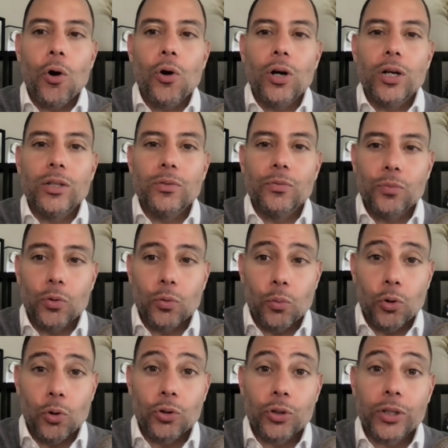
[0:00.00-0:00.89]
on
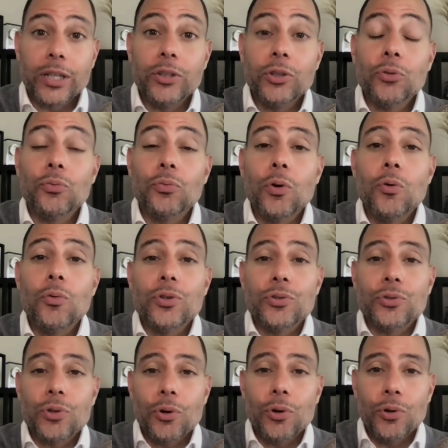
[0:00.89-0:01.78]
for work and you're
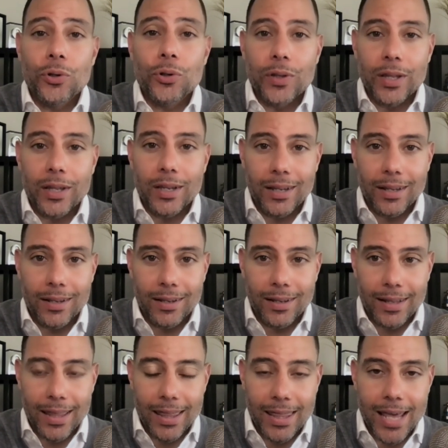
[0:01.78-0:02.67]
focused on
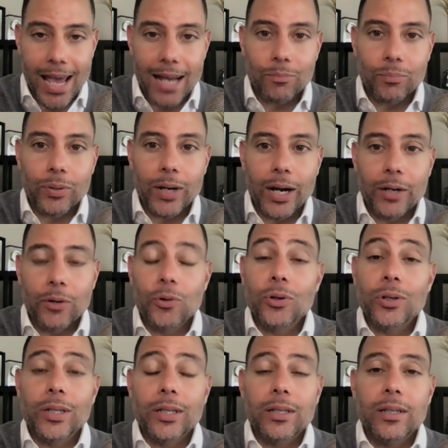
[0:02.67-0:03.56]
that
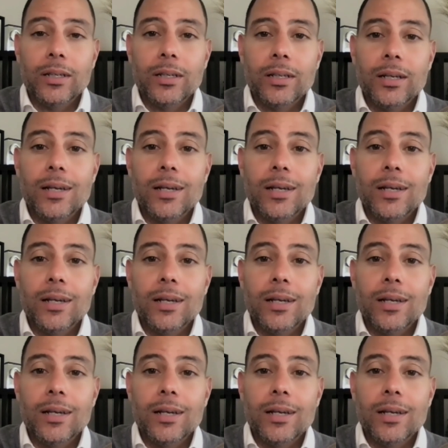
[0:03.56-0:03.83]
priority.